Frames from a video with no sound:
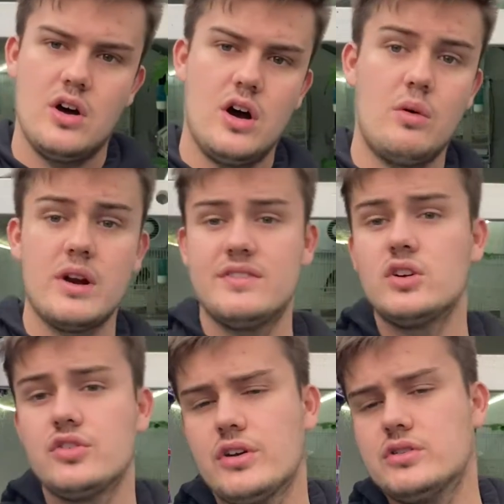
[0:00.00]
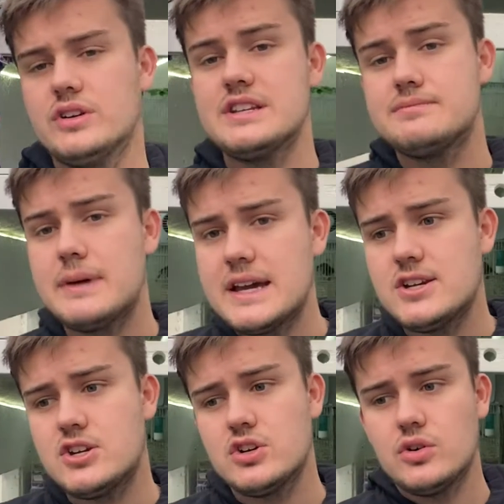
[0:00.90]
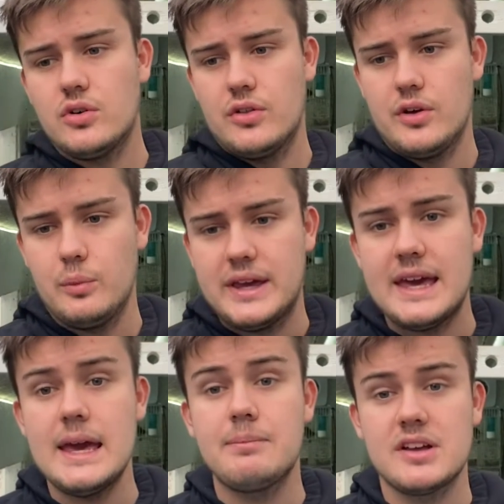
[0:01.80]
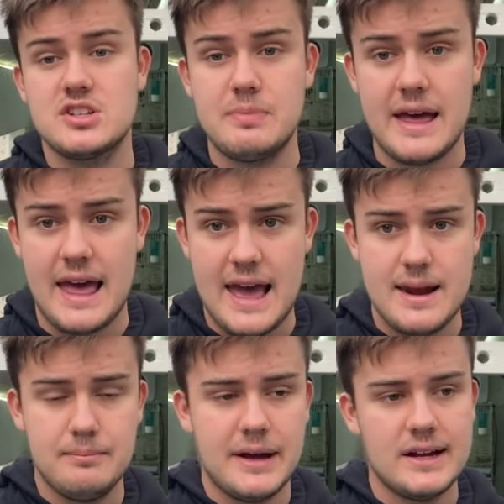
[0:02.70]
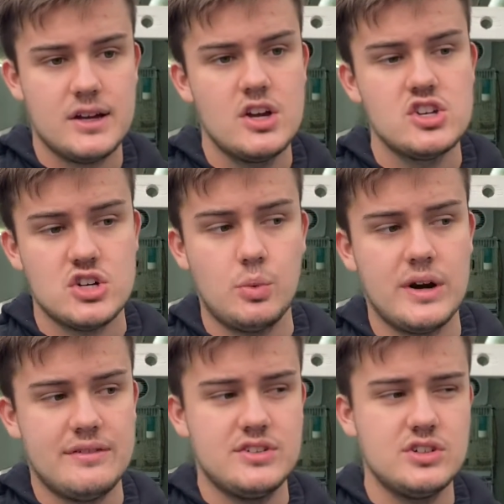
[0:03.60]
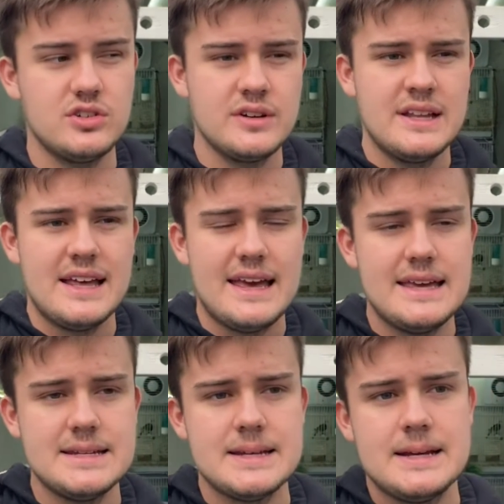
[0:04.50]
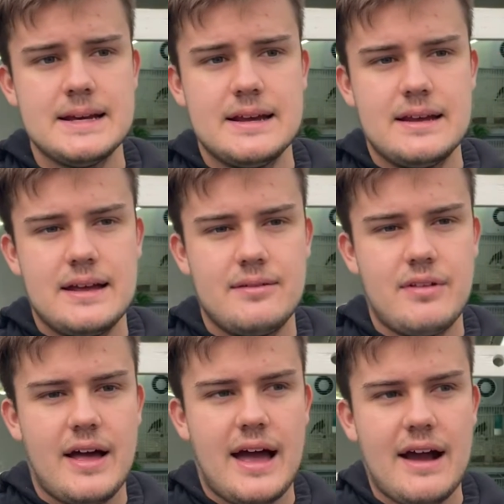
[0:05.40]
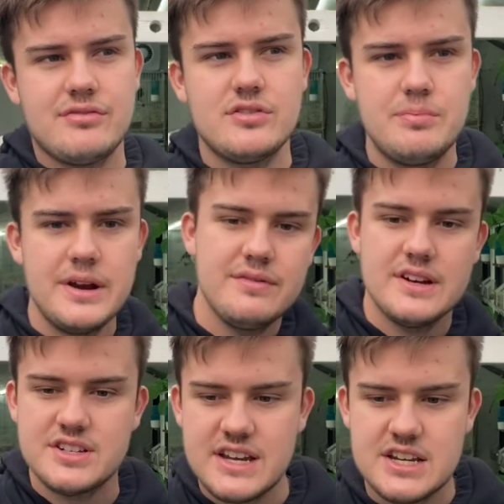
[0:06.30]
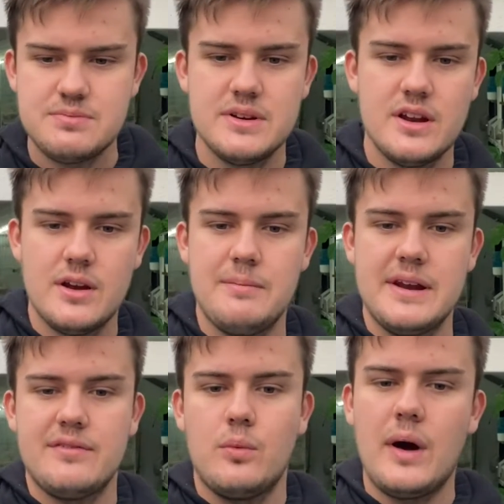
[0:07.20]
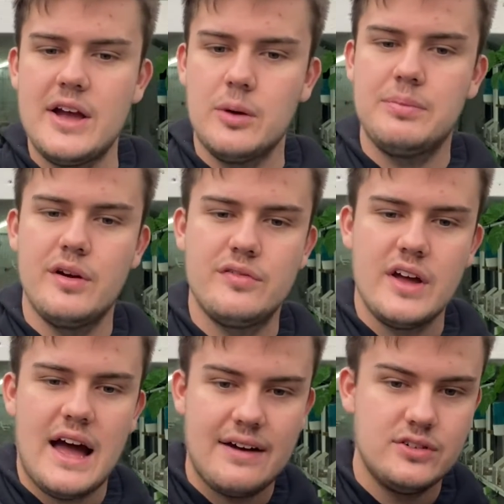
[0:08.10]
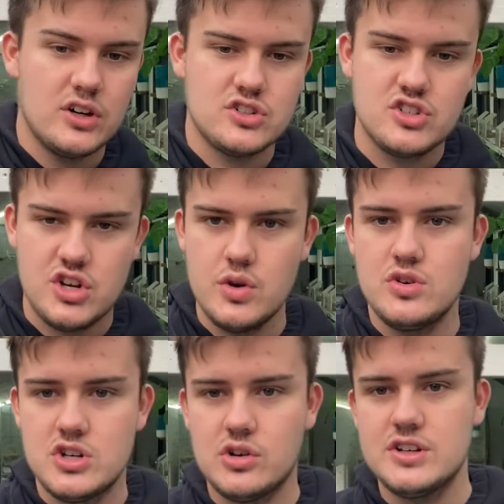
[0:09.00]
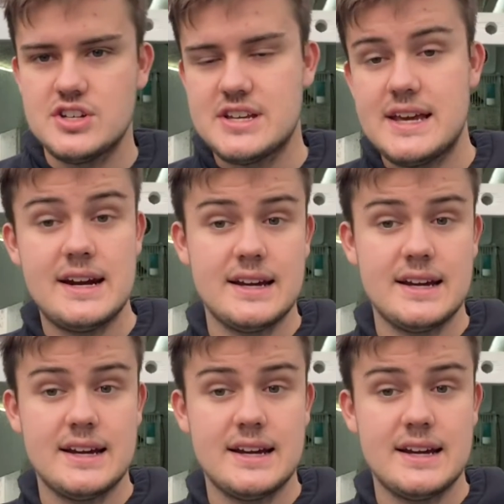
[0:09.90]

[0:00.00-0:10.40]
And what I've also done is made sure that we keep a spare hen back. So what I've done is, after a bit of an assessment and a bit of a weigh up of, I've got 2 choices here.